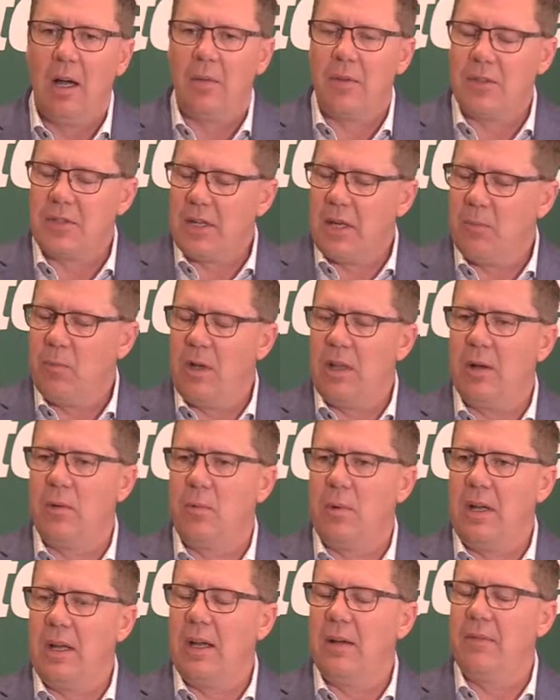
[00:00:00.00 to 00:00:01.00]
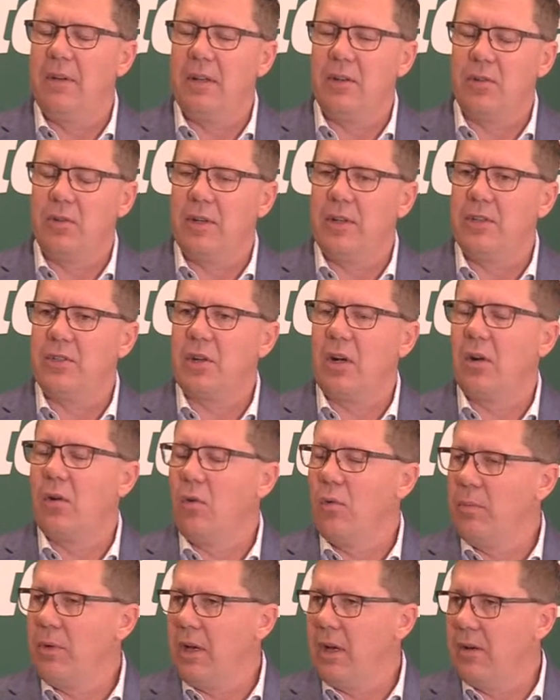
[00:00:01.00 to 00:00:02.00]
The same way that we have increased our
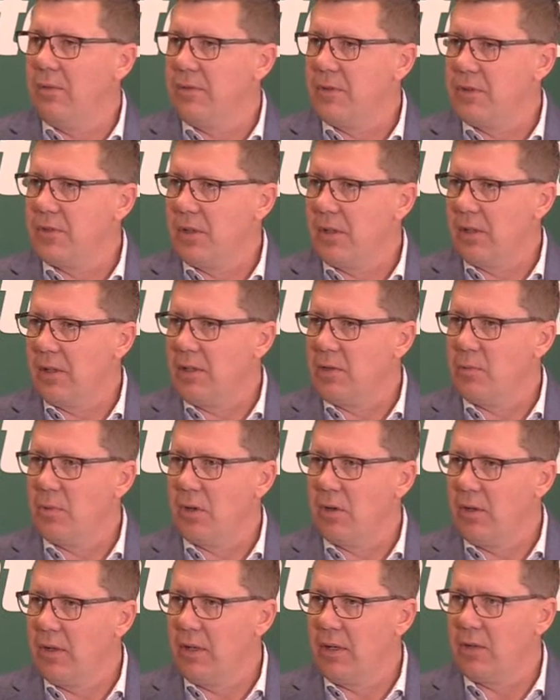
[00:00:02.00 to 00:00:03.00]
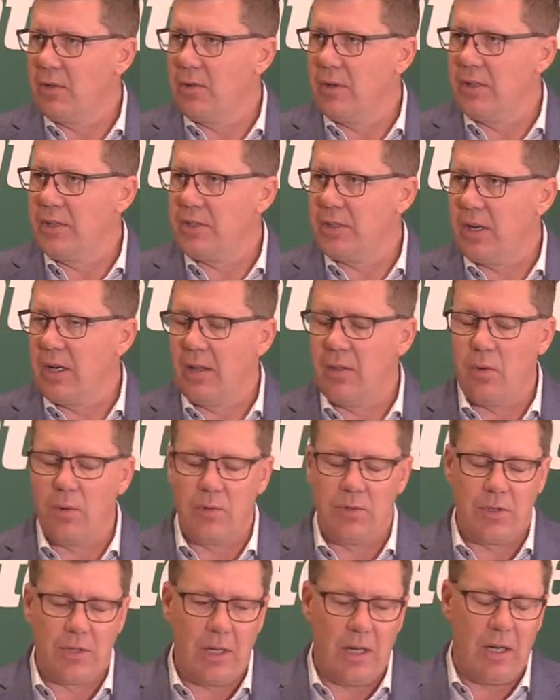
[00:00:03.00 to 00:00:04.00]
home care facilities, we're going to increase
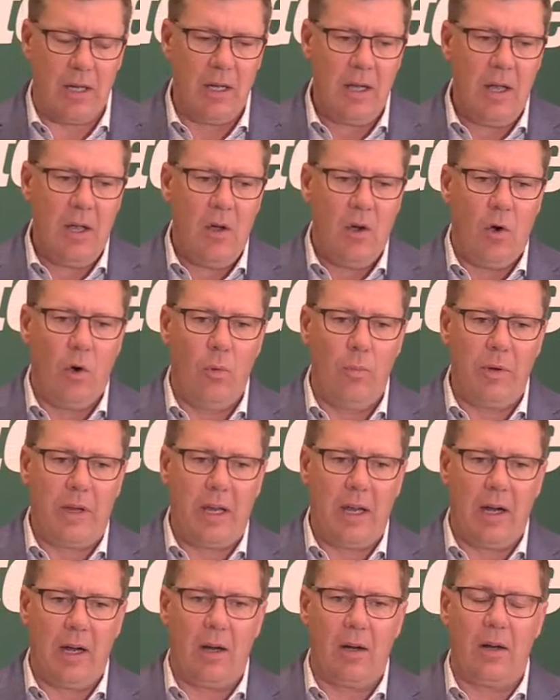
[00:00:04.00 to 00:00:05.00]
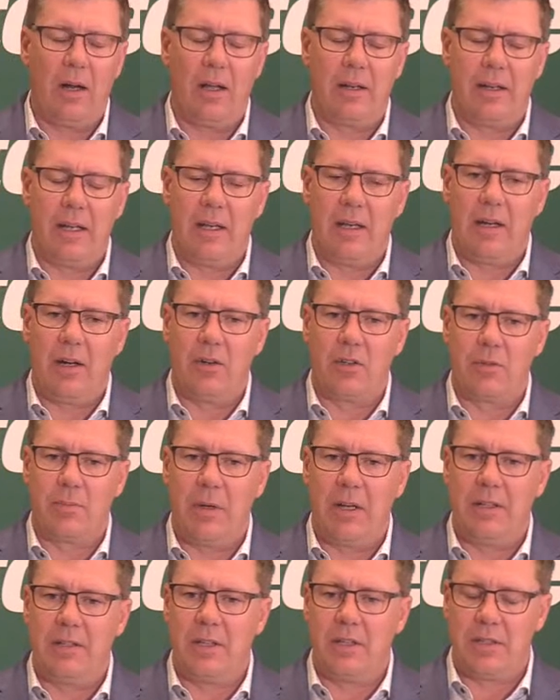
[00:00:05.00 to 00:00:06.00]
those home care daycare
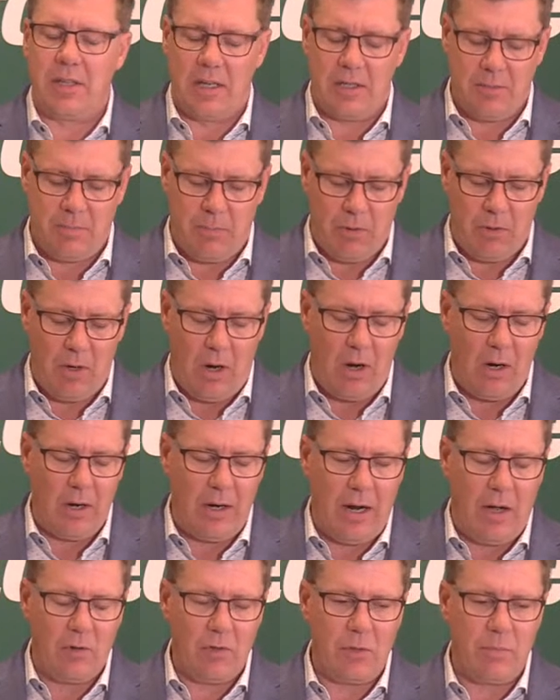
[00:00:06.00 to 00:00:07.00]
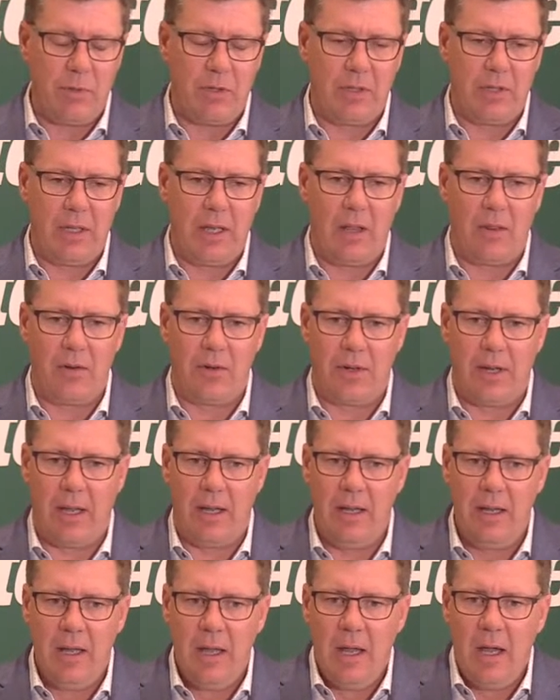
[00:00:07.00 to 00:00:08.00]
spaces as per our announcement the other
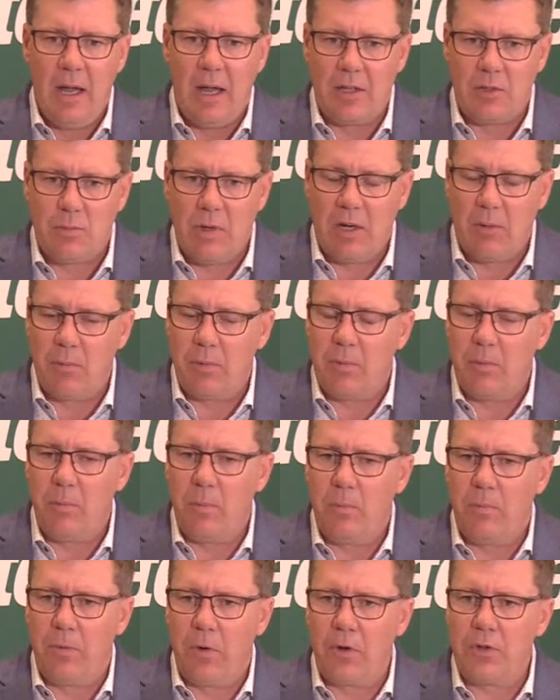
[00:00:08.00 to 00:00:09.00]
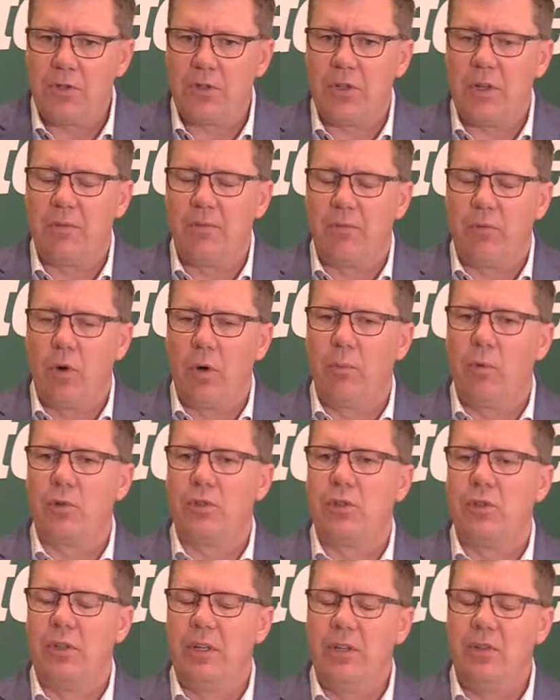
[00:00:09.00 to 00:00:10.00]
day as well. First and
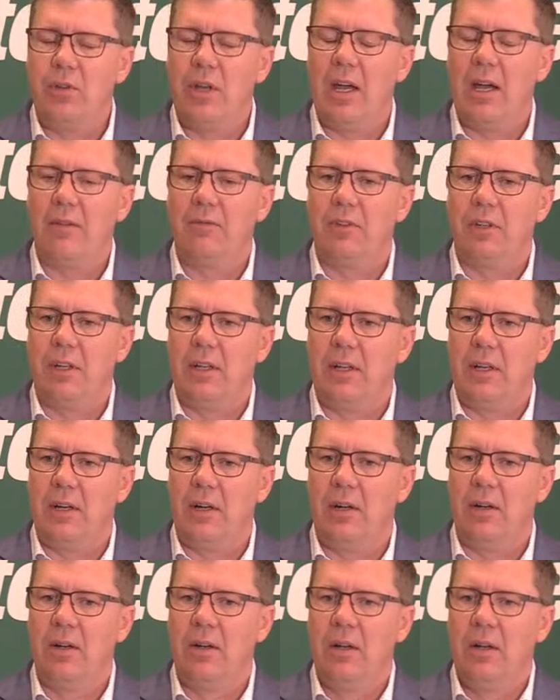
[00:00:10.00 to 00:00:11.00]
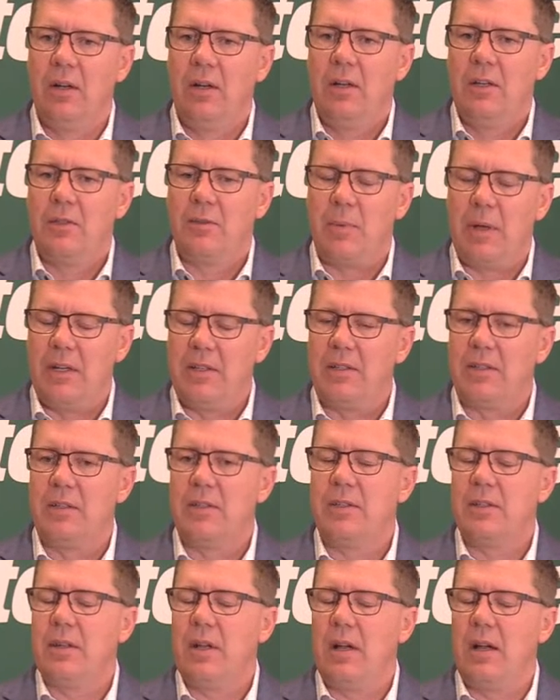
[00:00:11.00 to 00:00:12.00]
foremost, you need to have daycare
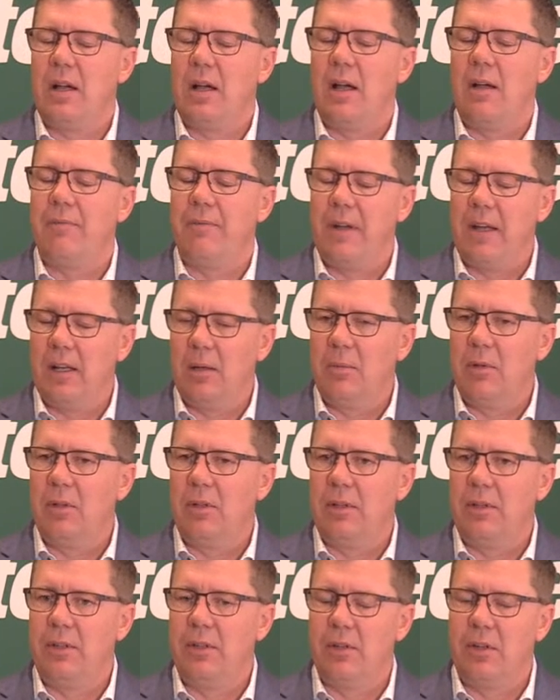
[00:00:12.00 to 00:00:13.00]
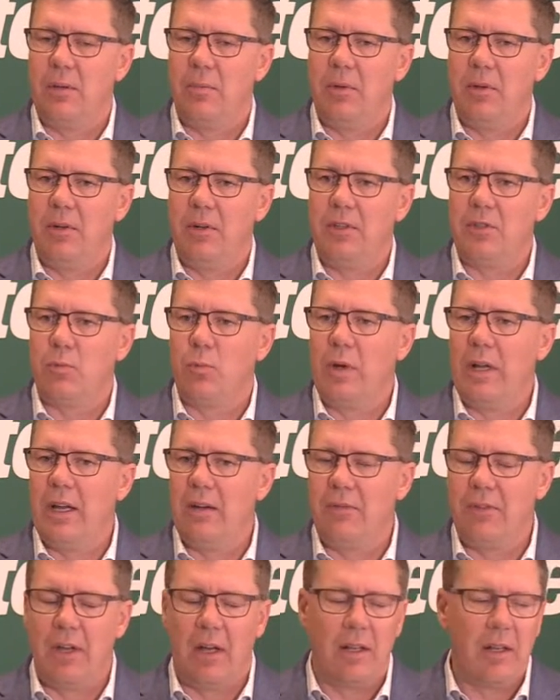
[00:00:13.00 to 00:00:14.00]
spaces available in your communities. We
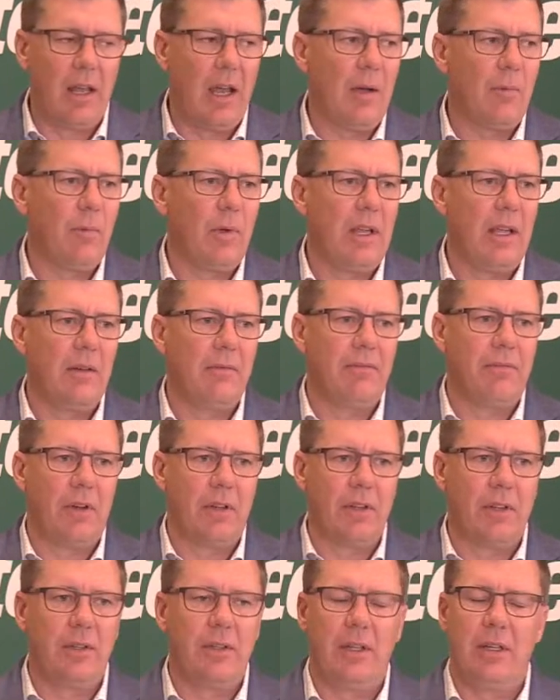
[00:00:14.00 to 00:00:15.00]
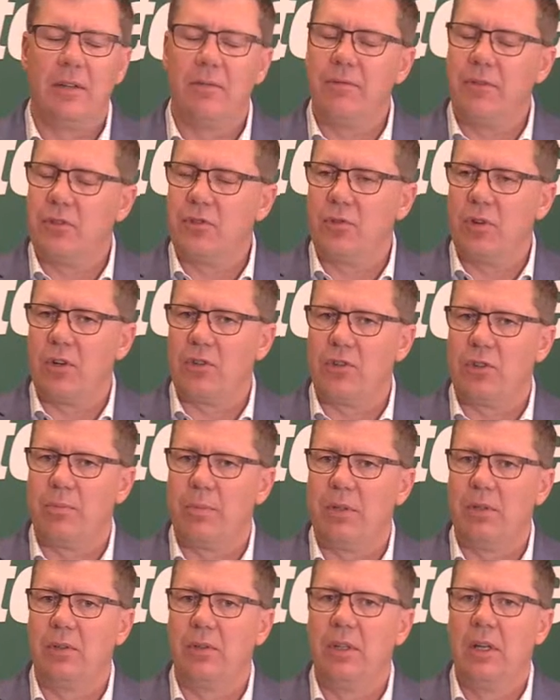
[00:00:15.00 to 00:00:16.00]
have done that. We have funded the infrastructure
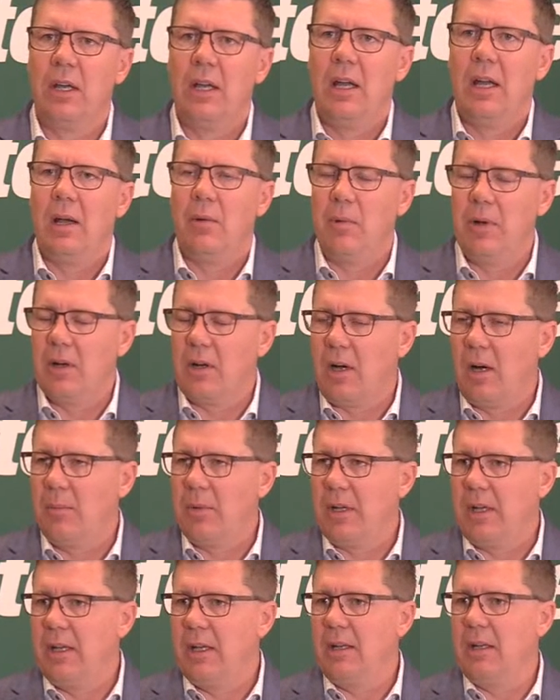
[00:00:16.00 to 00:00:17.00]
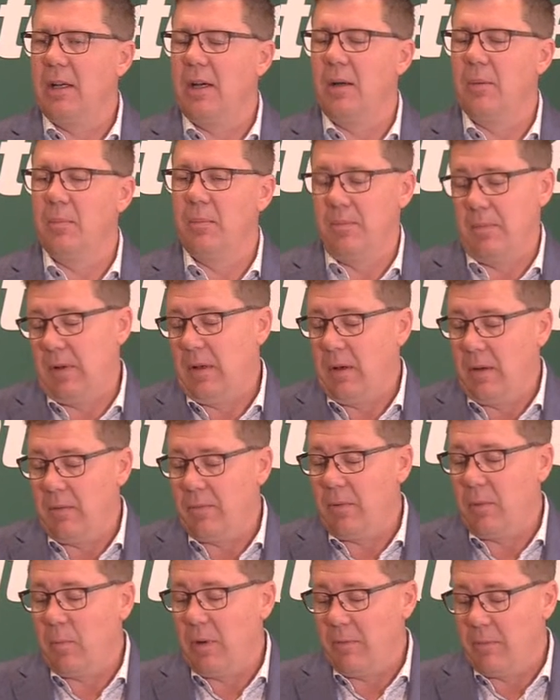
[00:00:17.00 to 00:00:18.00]
build, and we are coming in.
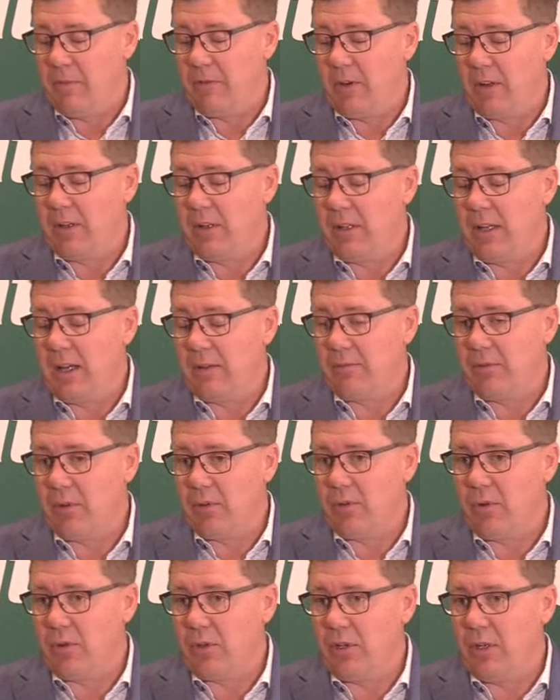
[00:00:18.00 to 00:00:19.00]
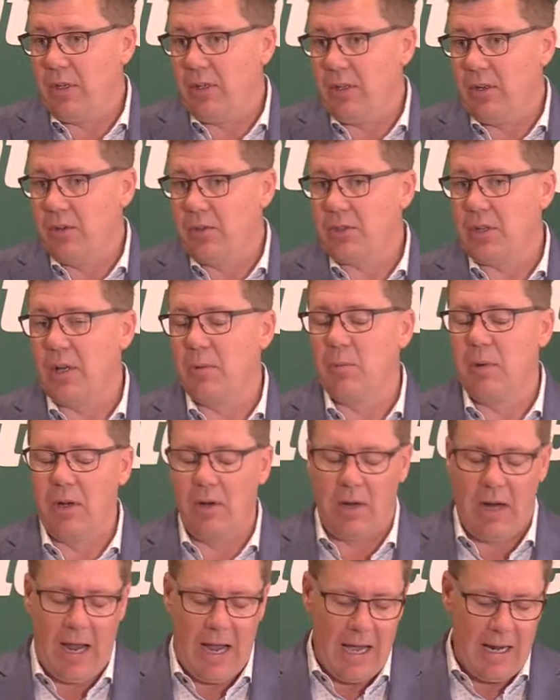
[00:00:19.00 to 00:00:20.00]
We've funded that for 13 years, and we
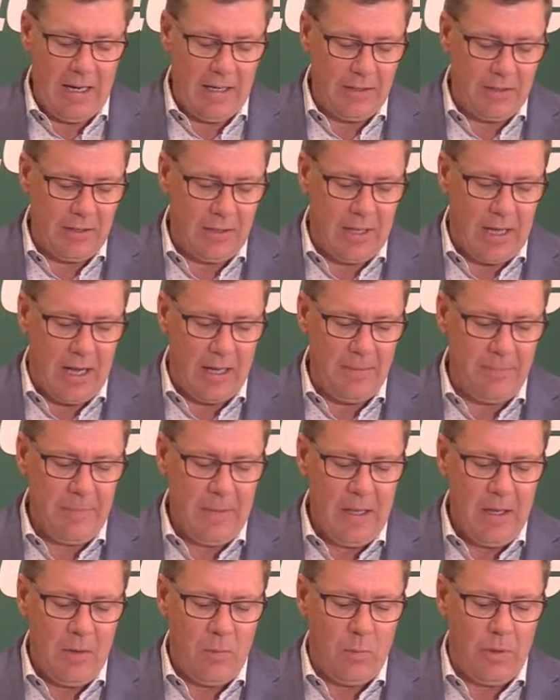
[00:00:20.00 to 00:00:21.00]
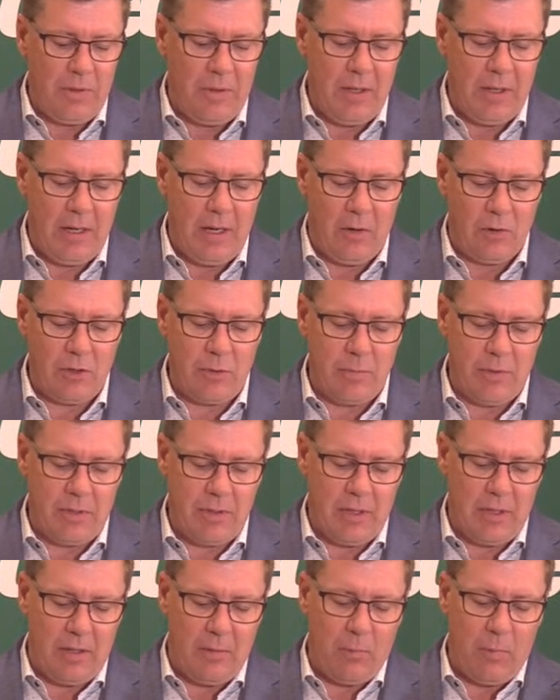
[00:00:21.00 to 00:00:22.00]
are adding to that with the announcement
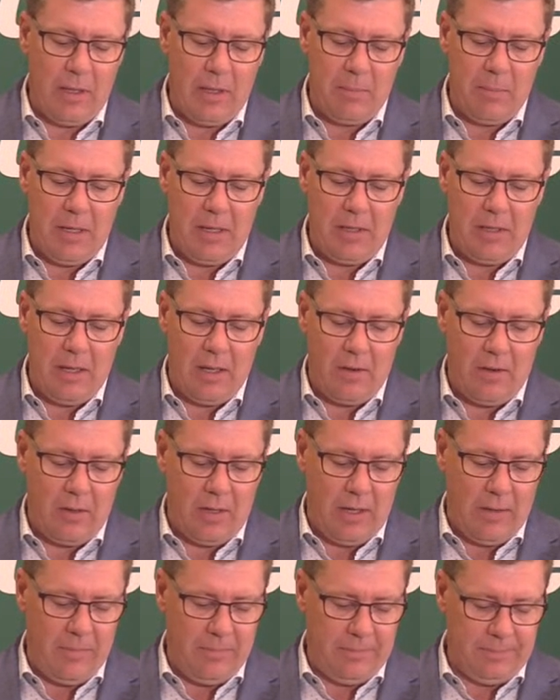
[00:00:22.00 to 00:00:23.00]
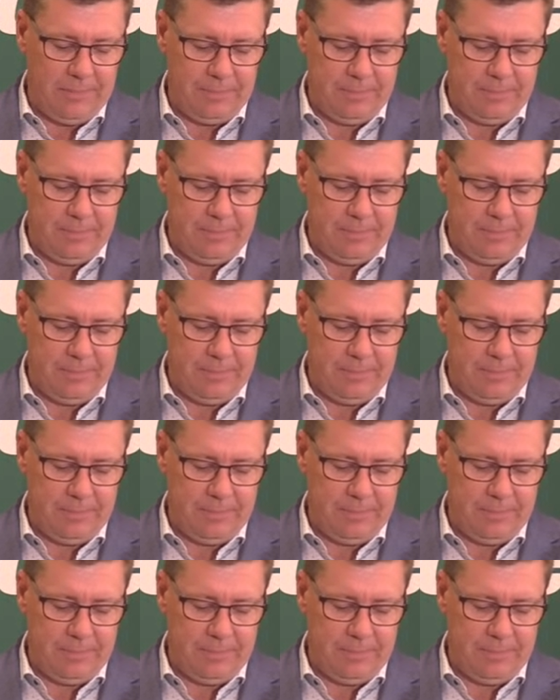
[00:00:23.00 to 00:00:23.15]
that we had made the other day.